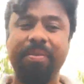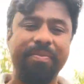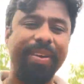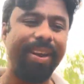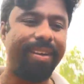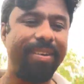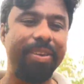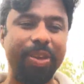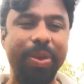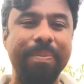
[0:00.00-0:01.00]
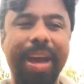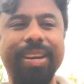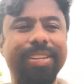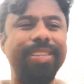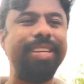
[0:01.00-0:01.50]
where
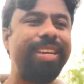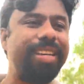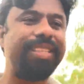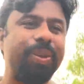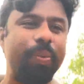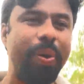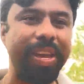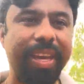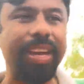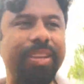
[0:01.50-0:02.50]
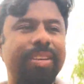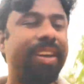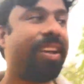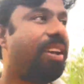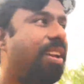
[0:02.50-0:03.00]
humanity is awakened
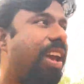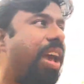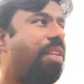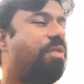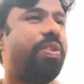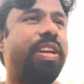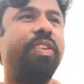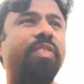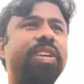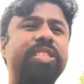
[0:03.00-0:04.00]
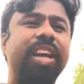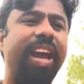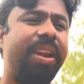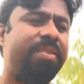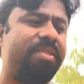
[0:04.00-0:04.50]
in every rich
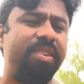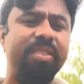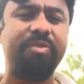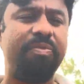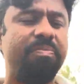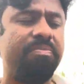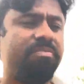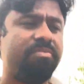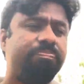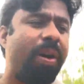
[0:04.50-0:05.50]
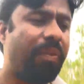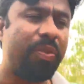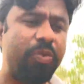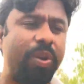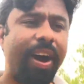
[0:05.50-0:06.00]
and
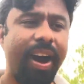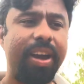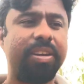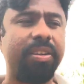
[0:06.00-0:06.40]
powerful heart.